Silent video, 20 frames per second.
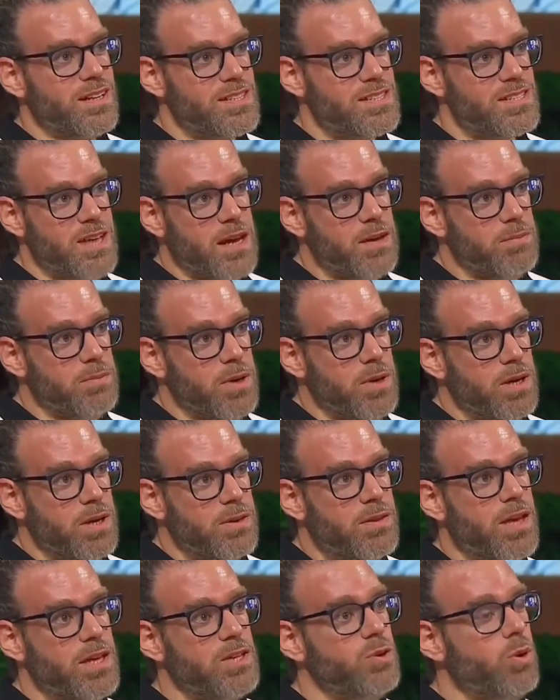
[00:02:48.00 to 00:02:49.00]
and an
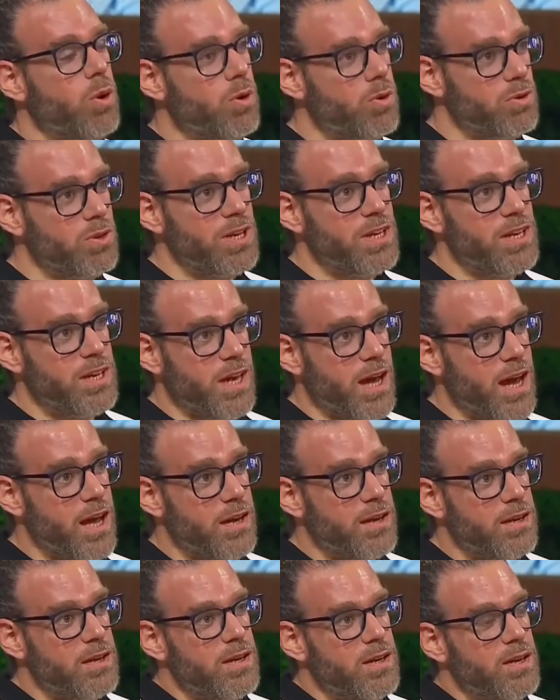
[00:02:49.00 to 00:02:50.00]
excitement that you only
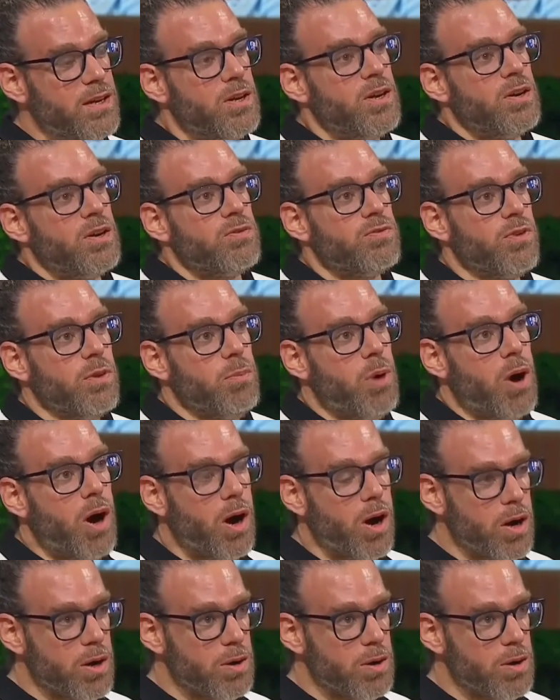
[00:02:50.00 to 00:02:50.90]
get from